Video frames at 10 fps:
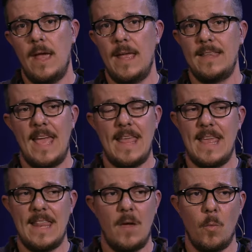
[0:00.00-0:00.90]
and, and,
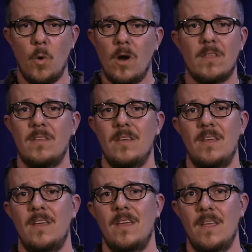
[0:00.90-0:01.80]
and it worked
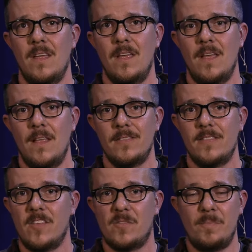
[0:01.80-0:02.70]

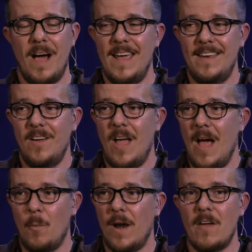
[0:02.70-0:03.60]
despite
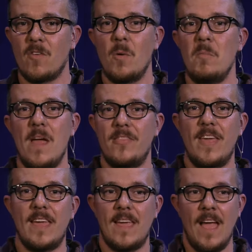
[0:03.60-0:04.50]
uh, whatever we may
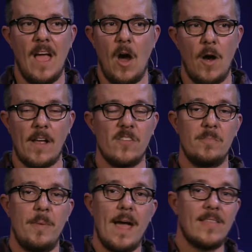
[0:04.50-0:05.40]
think or
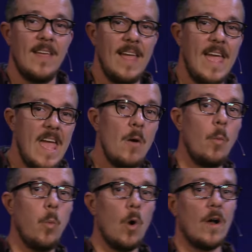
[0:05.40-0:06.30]
expect it
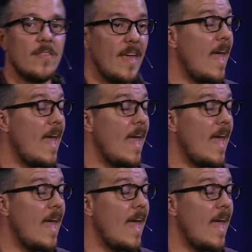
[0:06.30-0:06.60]
worked